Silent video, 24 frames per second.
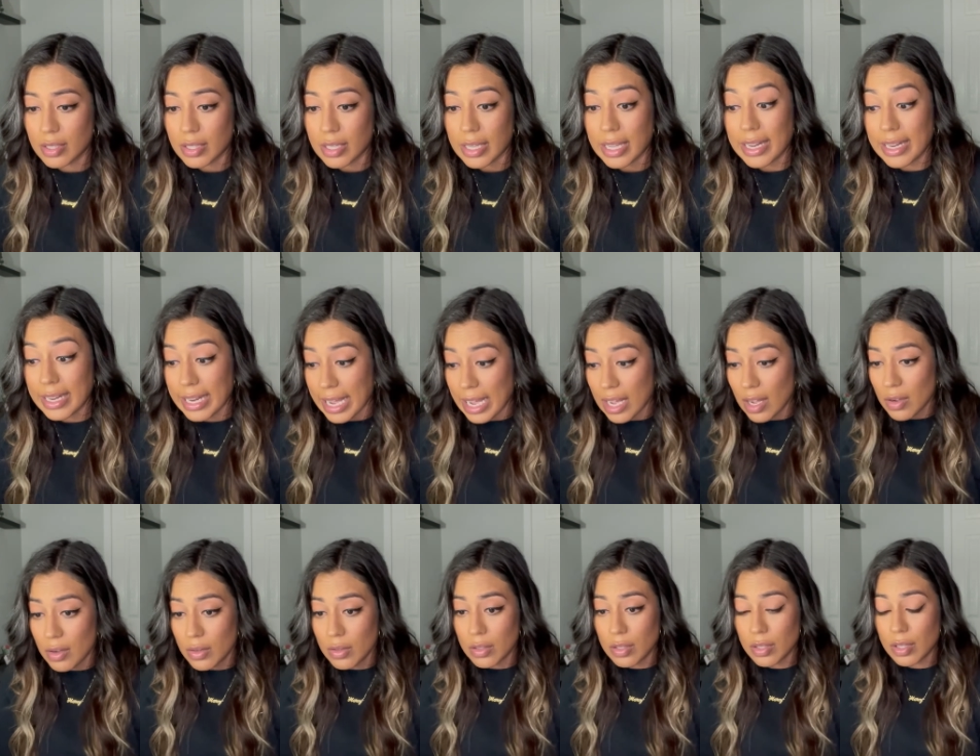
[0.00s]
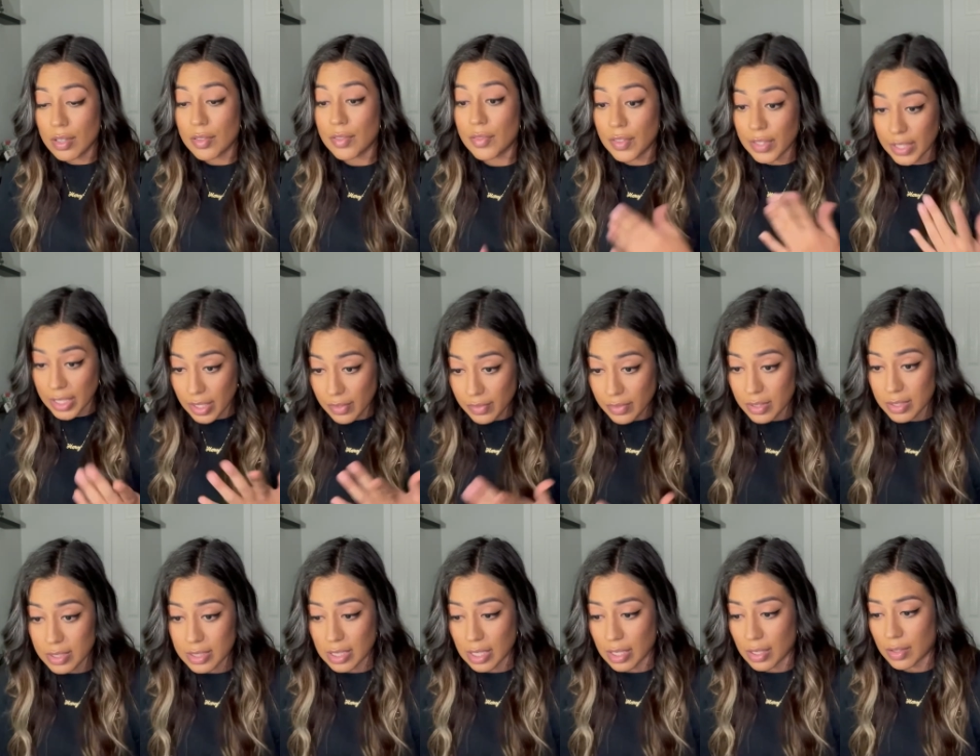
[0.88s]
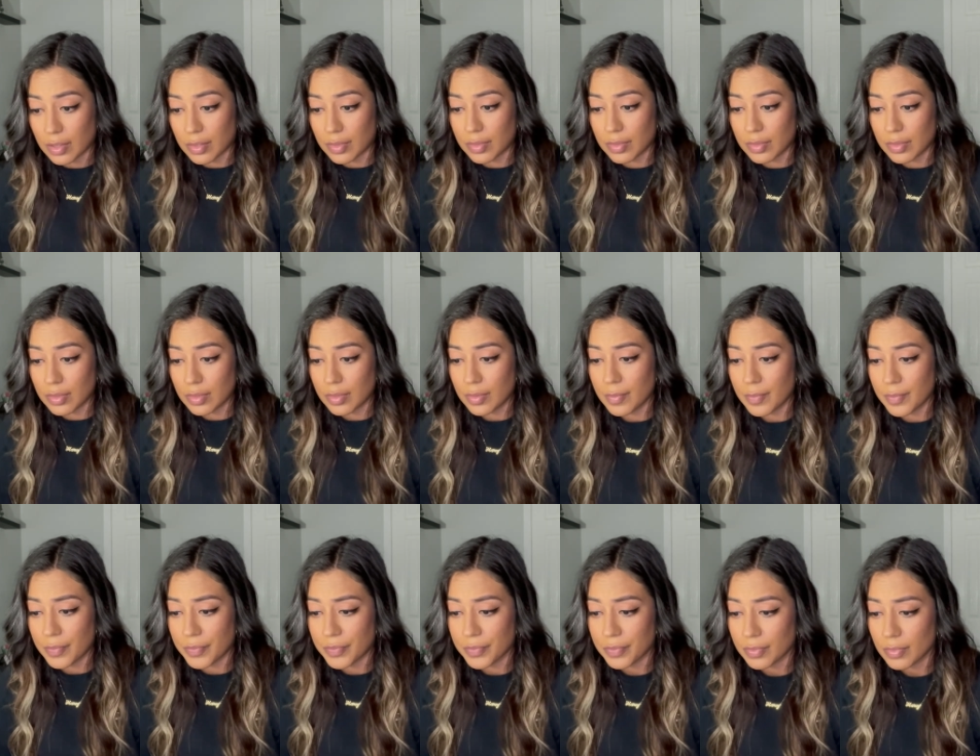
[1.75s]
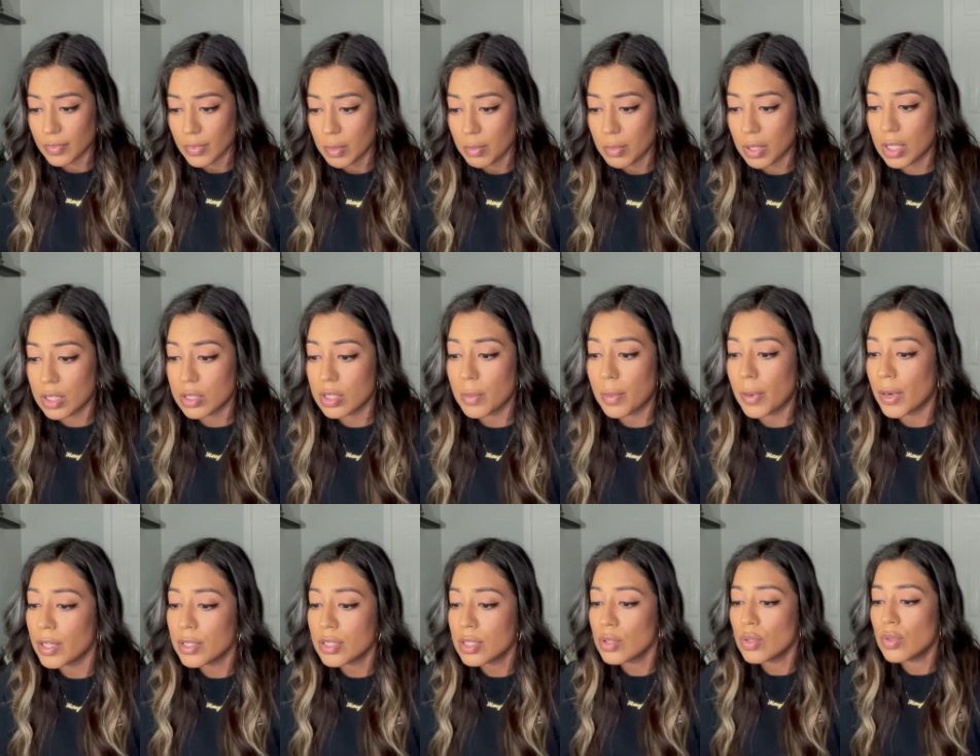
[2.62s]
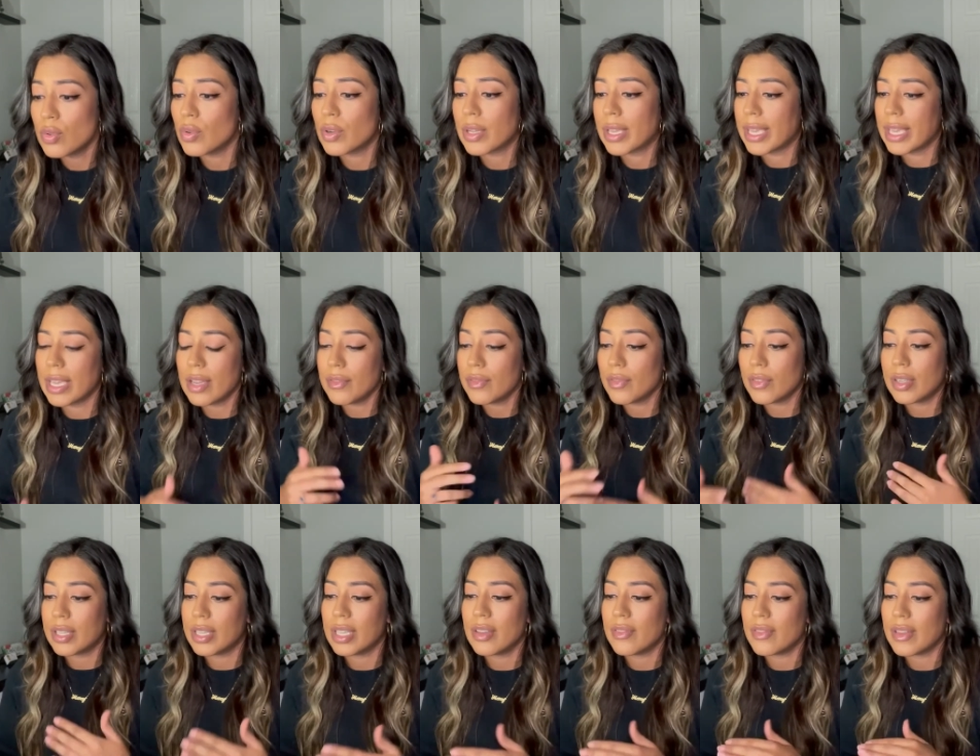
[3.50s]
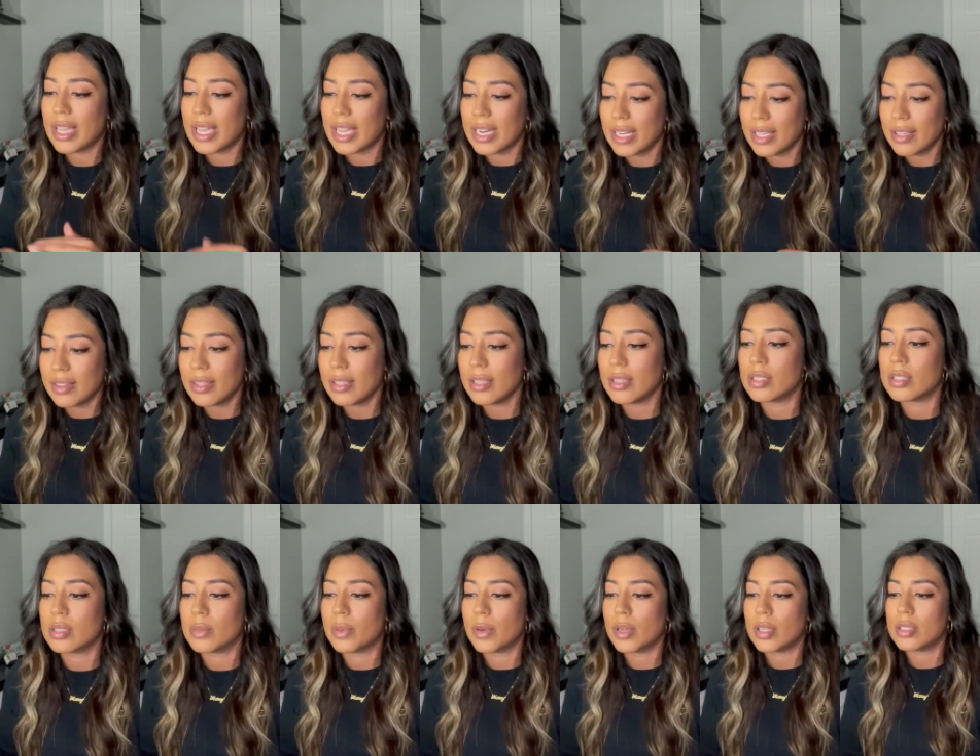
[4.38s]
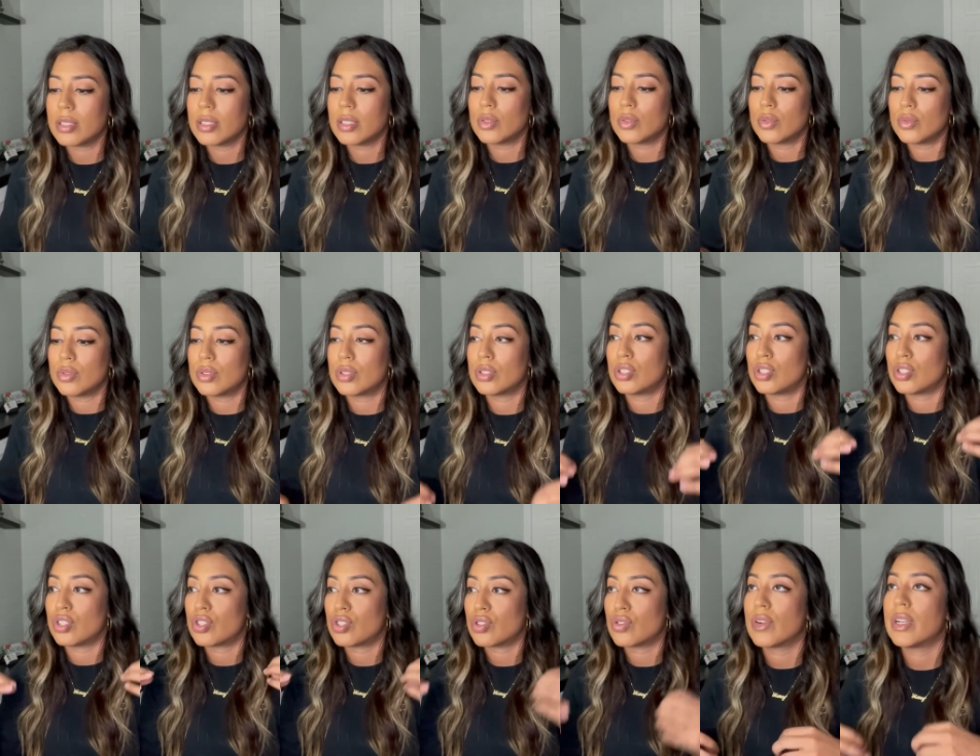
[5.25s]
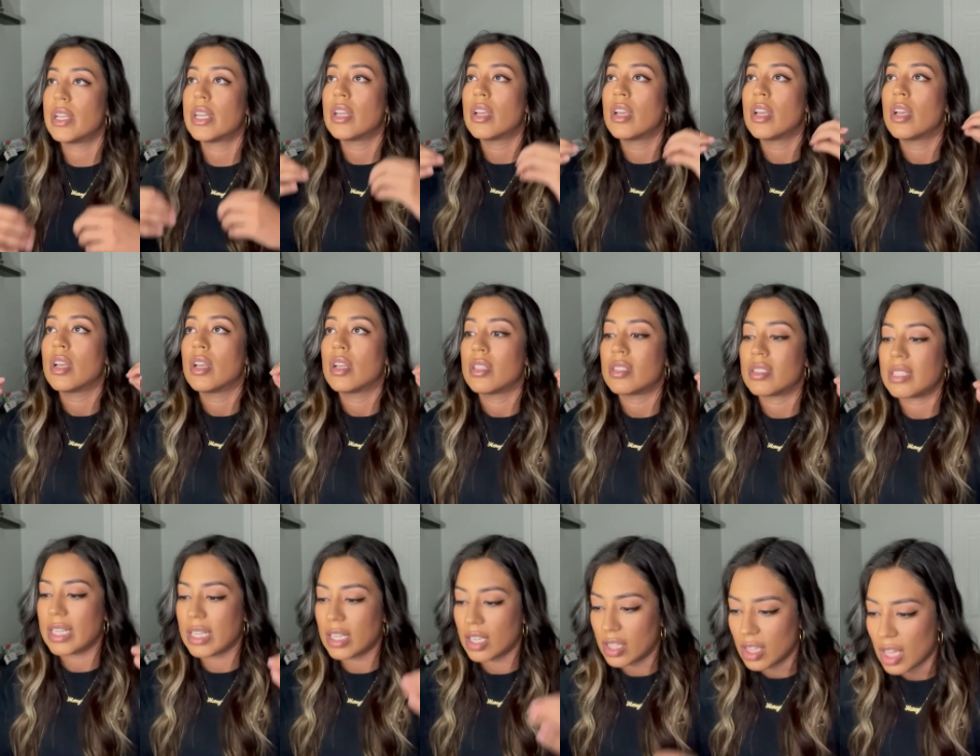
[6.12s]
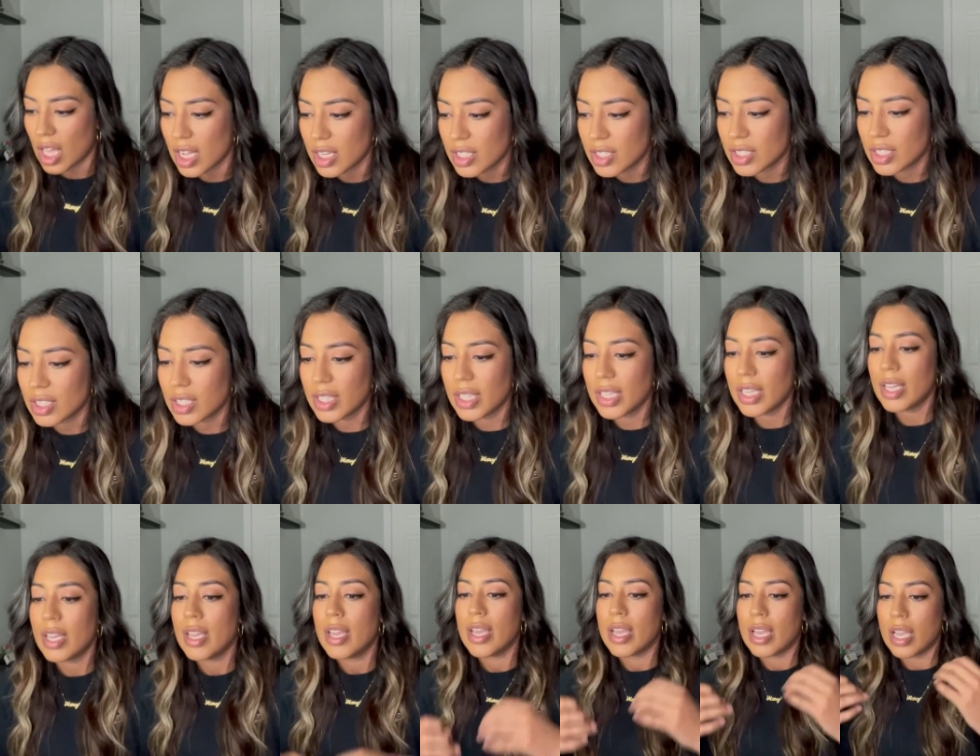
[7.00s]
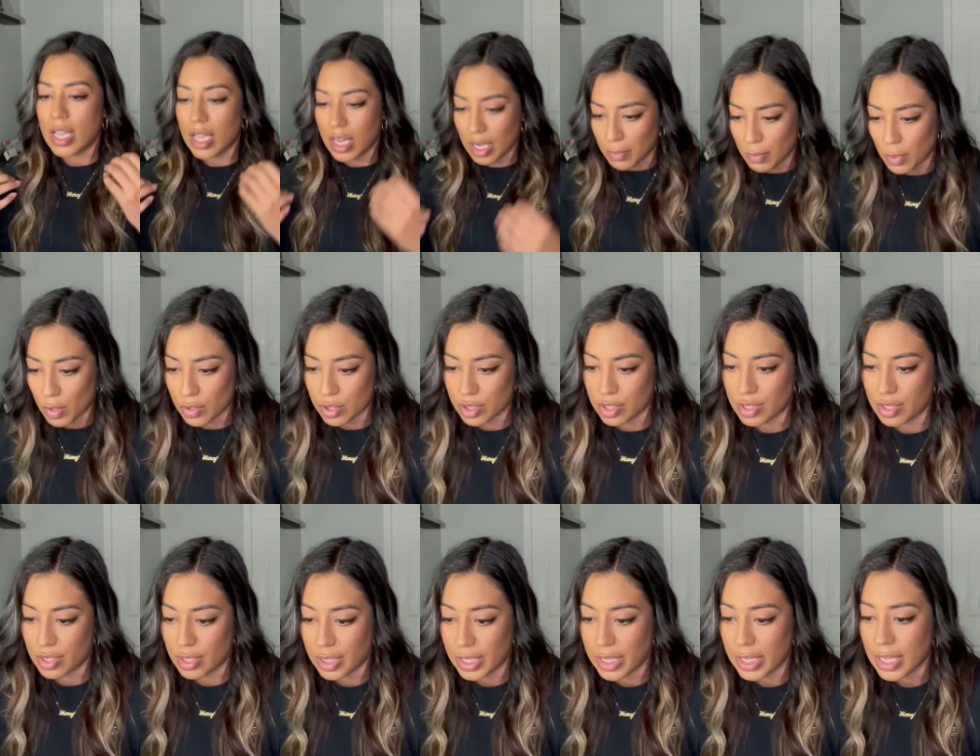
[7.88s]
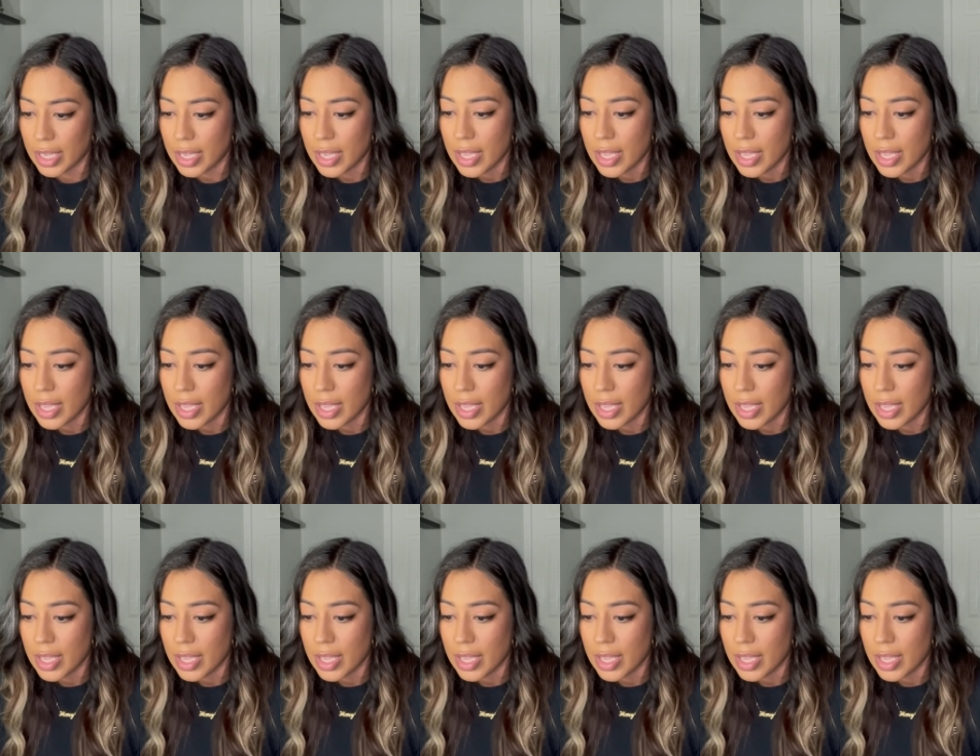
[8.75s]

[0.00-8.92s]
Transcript: And now forgive yourself. Because a person who can't forgive anything is a person who's destroyed psychologically and emotionally.